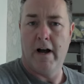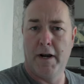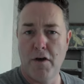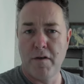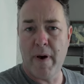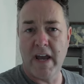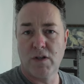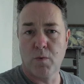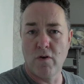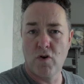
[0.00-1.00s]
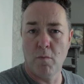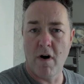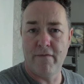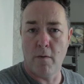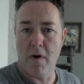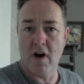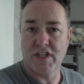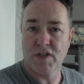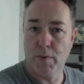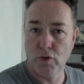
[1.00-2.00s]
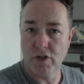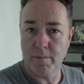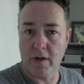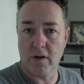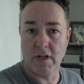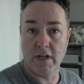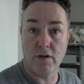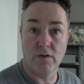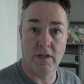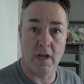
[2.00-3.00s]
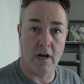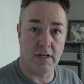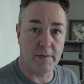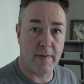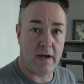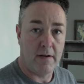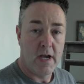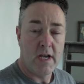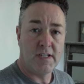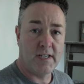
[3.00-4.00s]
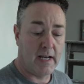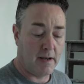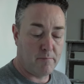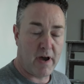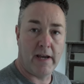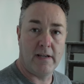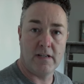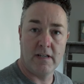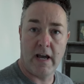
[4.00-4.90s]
I know the paste won't come off on my sponge because I use the isomatte ceiling paint.